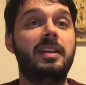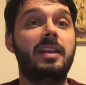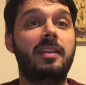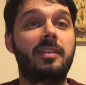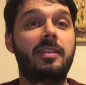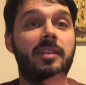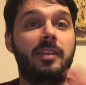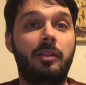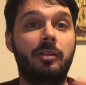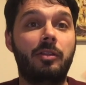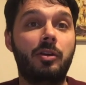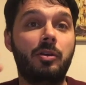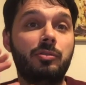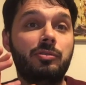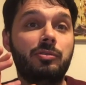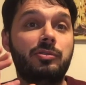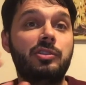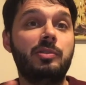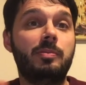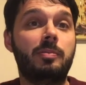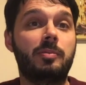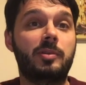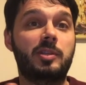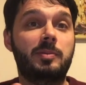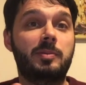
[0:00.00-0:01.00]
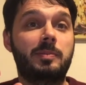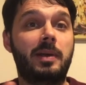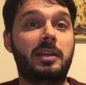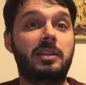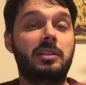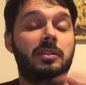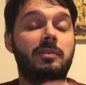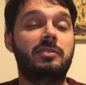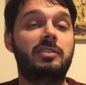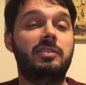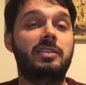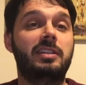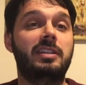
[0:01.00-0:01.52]
Now, those two
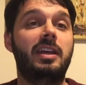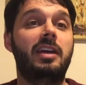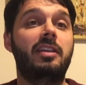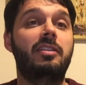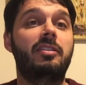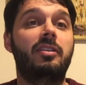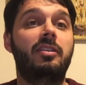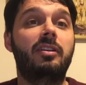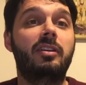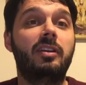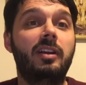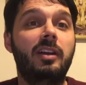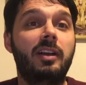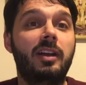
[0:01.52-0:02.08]
perspectives together